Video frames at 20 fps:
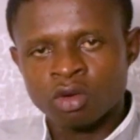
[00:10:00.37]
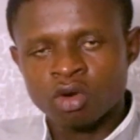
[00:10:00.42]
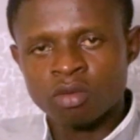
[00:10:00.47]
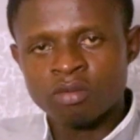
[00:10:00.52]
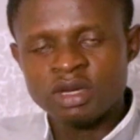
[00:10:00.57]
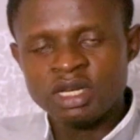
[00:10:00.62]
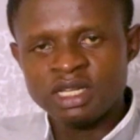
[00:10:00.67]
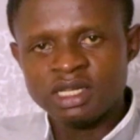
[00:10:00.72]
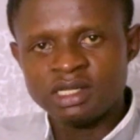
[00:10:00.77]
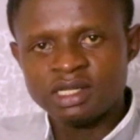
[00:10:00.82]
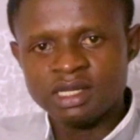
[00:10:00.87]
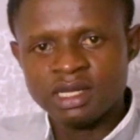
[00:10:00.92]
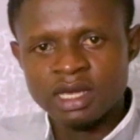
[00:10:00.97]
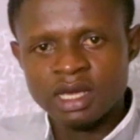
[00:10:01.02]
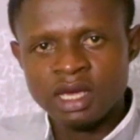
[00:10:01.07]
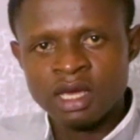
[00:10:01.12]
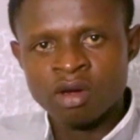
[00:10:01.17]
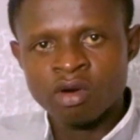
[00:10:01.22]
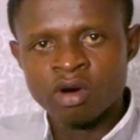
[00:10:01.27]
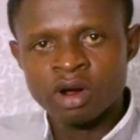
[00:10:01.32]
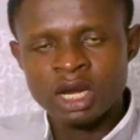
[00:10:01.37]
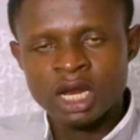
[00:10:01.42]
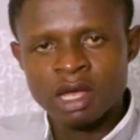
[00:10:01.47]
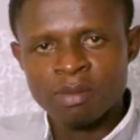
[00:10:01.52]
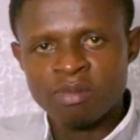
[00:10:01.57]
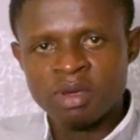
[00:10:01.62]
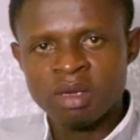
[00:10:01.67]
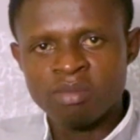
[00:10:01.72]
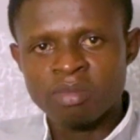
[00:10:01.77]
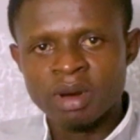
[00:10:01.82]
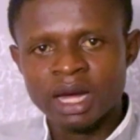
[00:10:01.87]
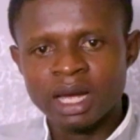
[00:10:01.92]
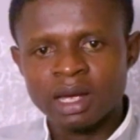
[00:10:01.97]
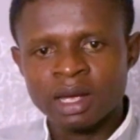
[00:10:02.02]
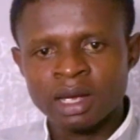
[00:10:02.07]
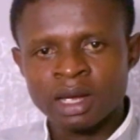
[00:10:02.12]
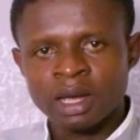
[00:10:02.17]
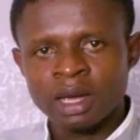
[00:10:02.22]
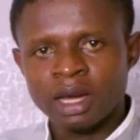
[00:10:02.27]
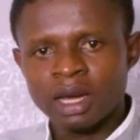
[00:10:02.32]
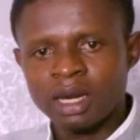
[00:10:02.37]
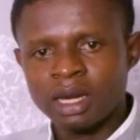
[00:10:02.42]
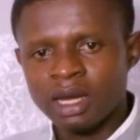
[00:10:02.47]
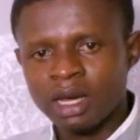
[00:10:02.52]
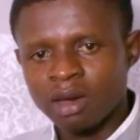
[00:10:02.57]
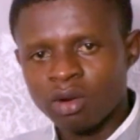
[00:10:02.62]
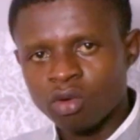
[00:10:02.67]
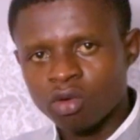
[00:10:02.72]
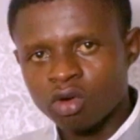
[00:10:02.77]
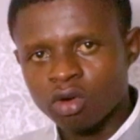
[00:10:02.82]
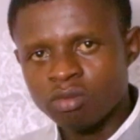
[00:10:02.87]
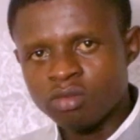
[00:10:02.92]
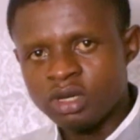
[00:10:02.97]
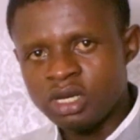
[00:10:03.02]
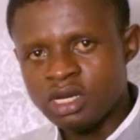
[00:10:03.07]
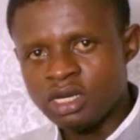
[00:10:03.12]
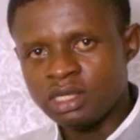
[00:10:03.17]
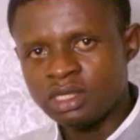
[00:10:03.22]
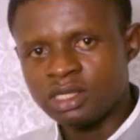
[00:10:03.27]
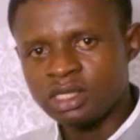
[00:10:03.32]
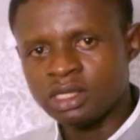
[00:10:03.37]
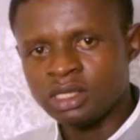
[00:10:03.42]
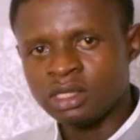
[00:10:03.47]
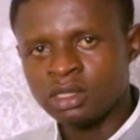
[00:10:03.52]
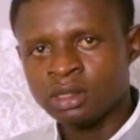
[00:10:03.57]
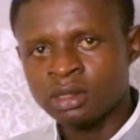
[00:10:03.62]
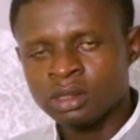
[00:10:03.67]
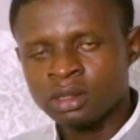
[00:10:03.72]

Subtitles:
community A on a paper and then community